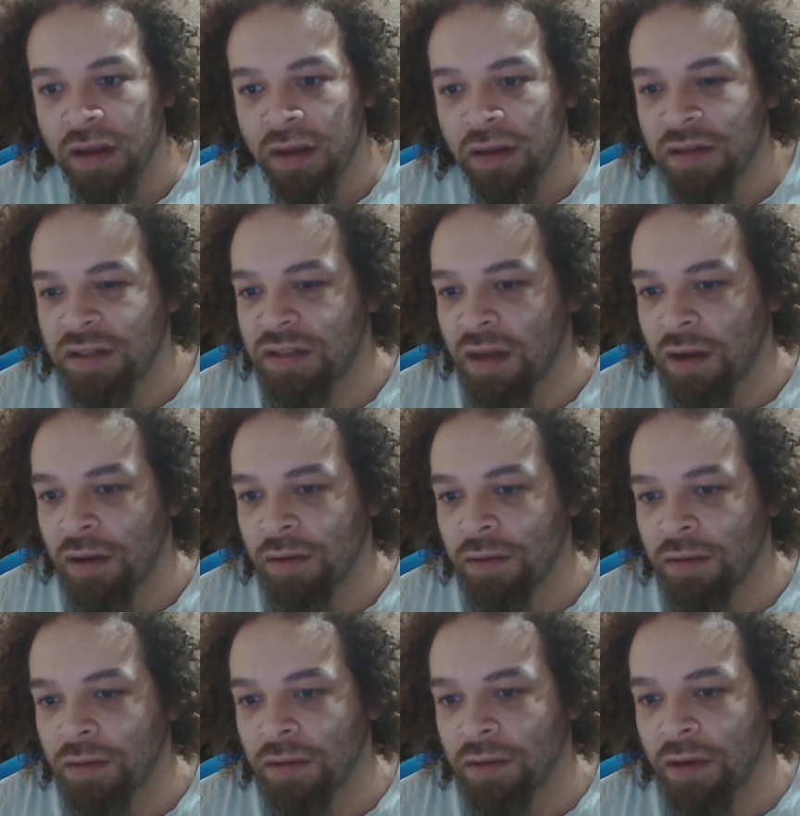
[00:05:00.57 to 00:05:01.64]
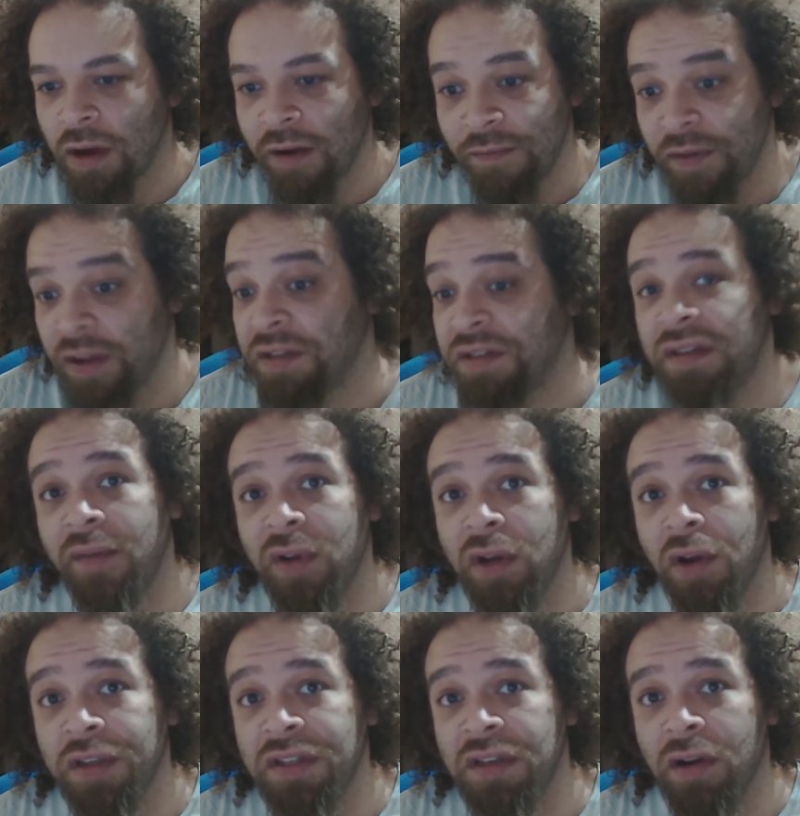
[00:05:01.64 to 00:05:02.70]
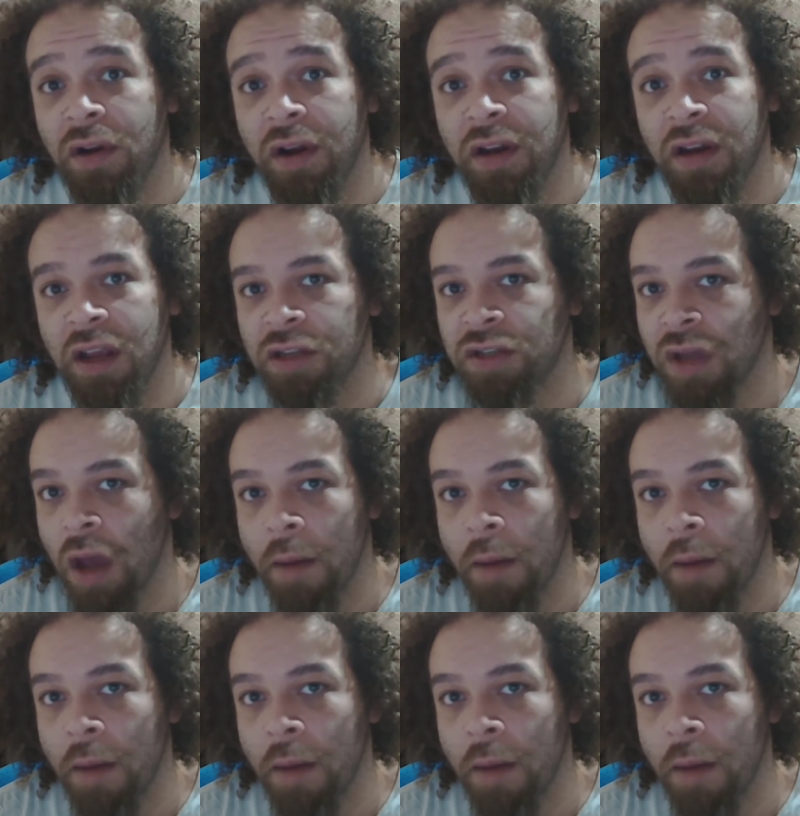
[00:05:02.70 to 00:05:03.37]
So I think $7.99 is a